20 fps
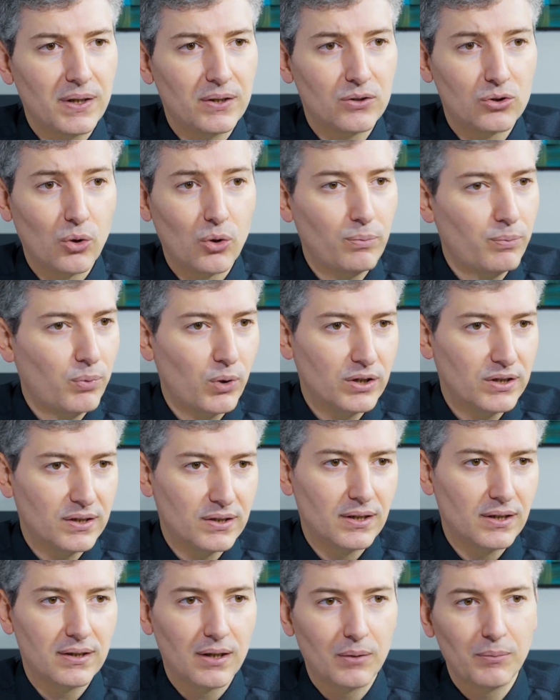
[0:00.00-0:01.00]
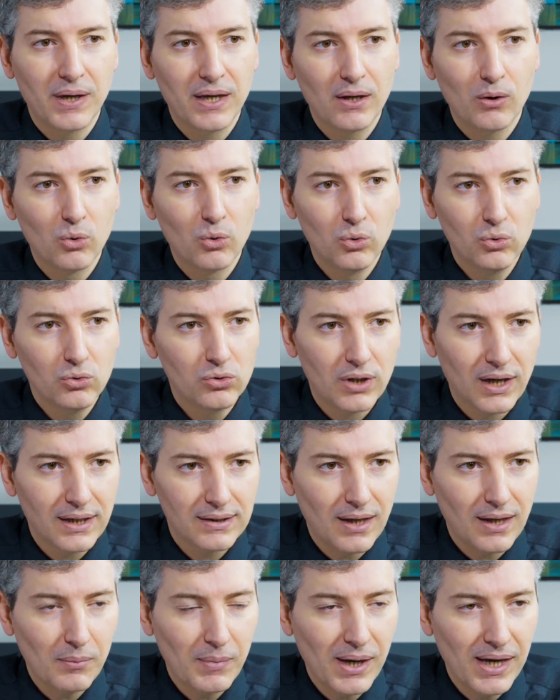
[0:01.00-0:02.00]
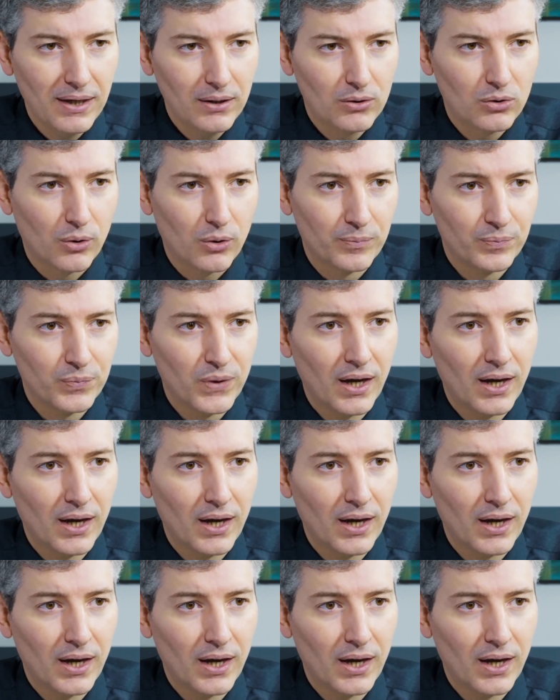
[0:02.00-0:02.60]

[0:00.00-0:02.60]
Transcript: It can be anything from a simple